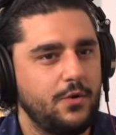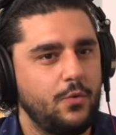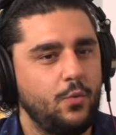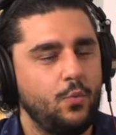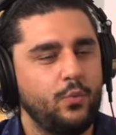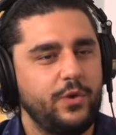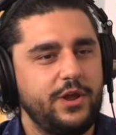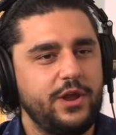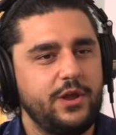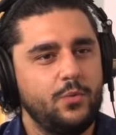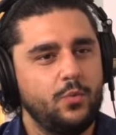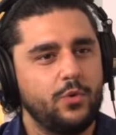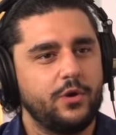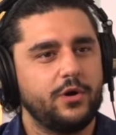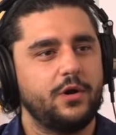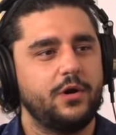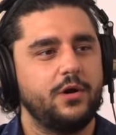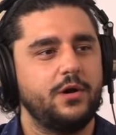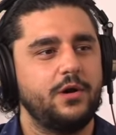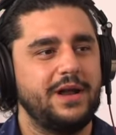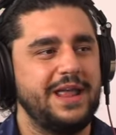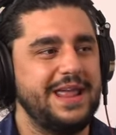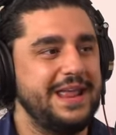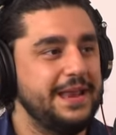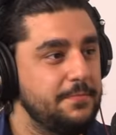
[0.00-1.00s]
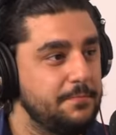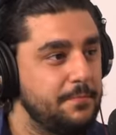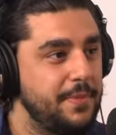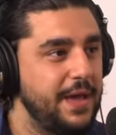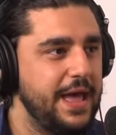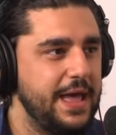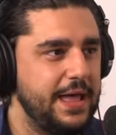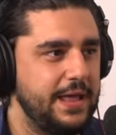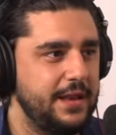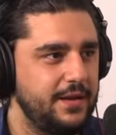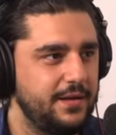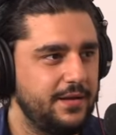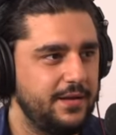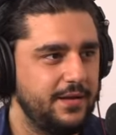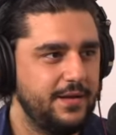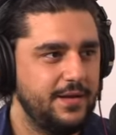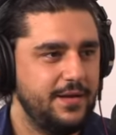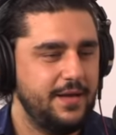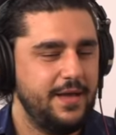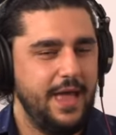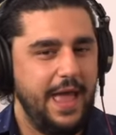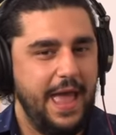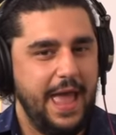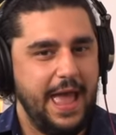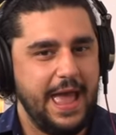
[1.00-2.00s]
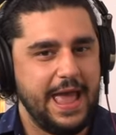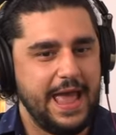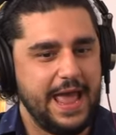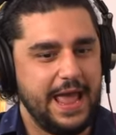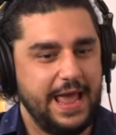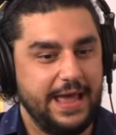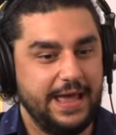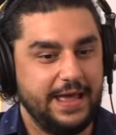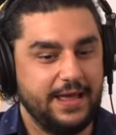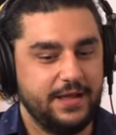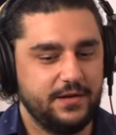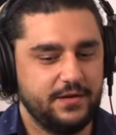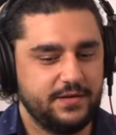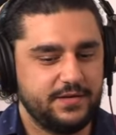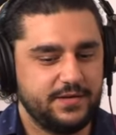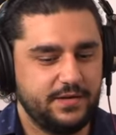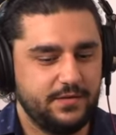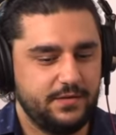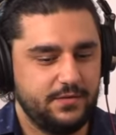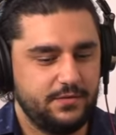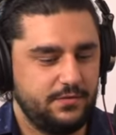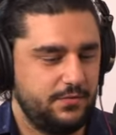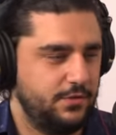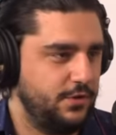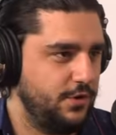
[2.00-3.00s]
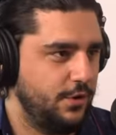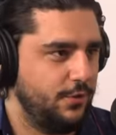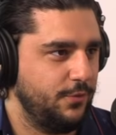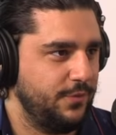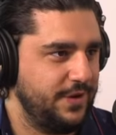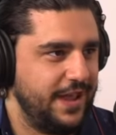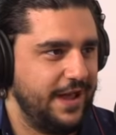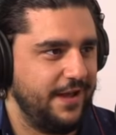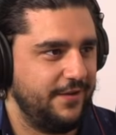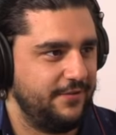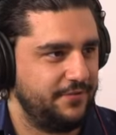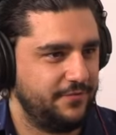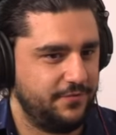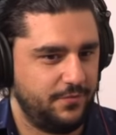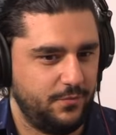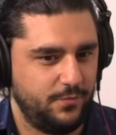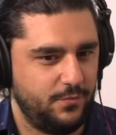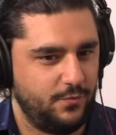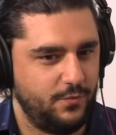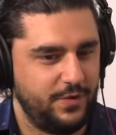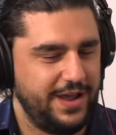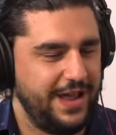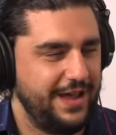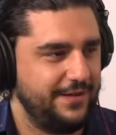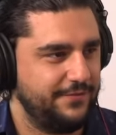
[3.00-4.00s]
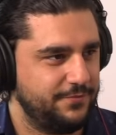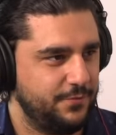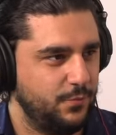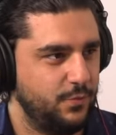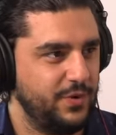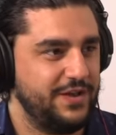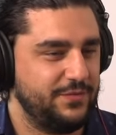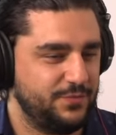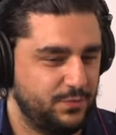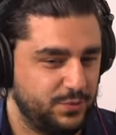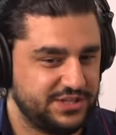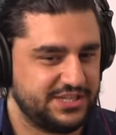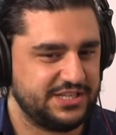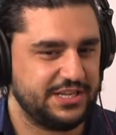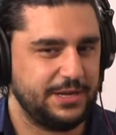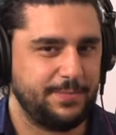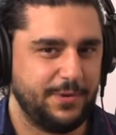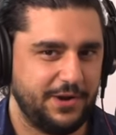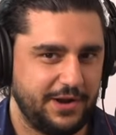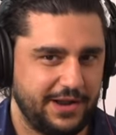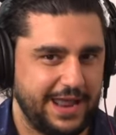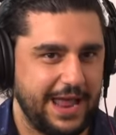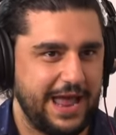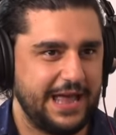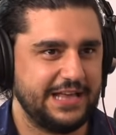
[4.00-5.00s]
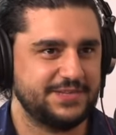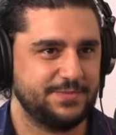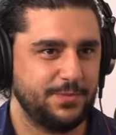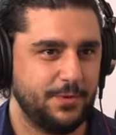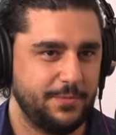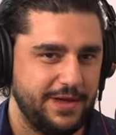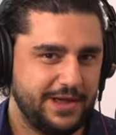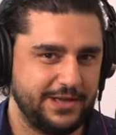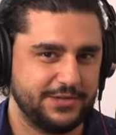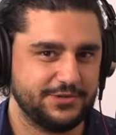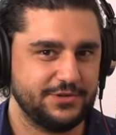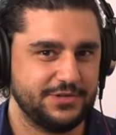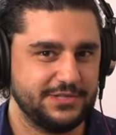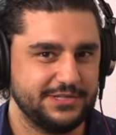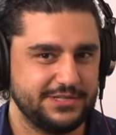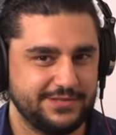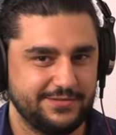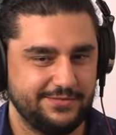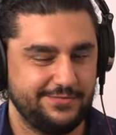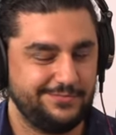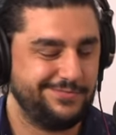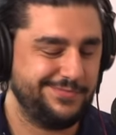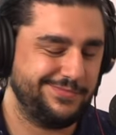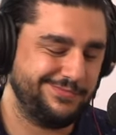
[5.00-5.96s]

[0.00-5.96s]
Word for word: We were in bed, and you know we have we have we, we sleep on a Casper mattress,